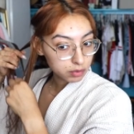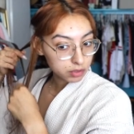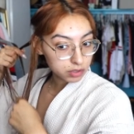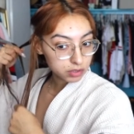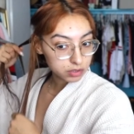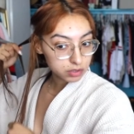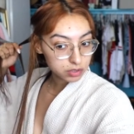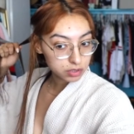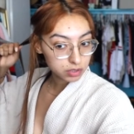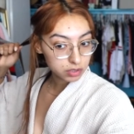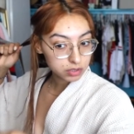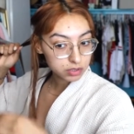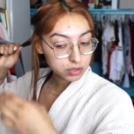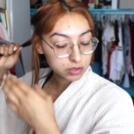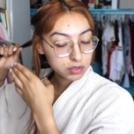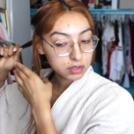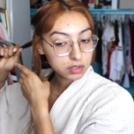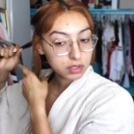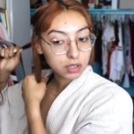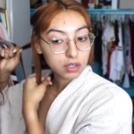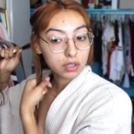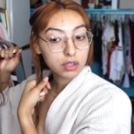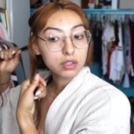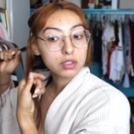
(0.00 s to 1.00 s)
when you start doing
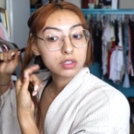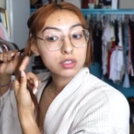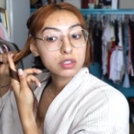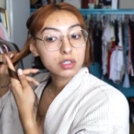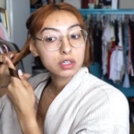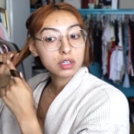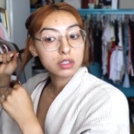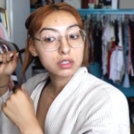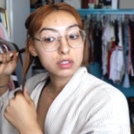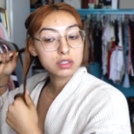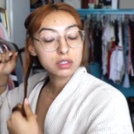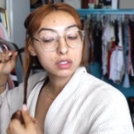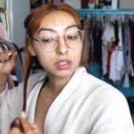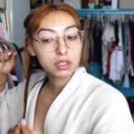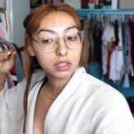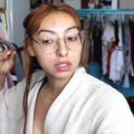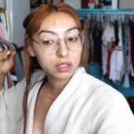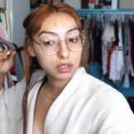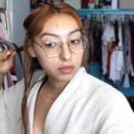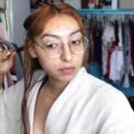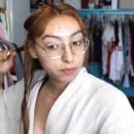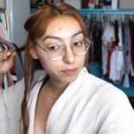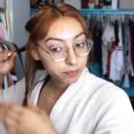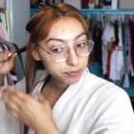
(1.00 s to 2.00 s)
the other side it's
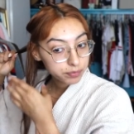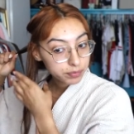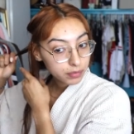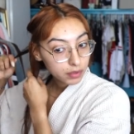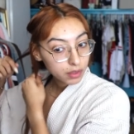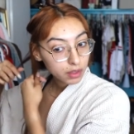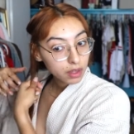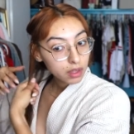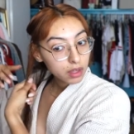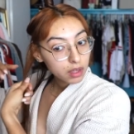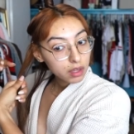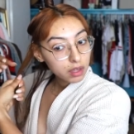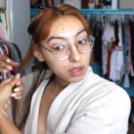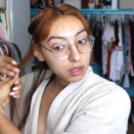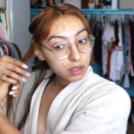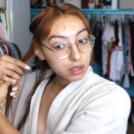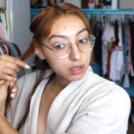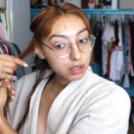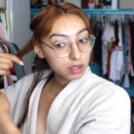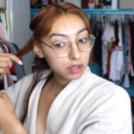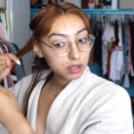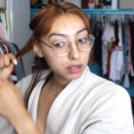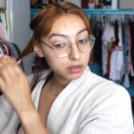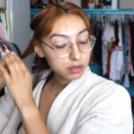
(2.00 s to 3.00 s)
like,
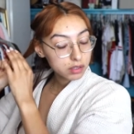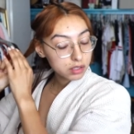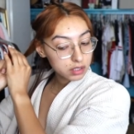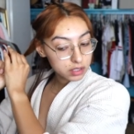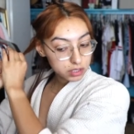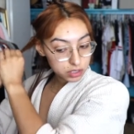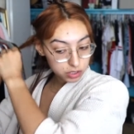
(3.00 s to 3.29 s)
holy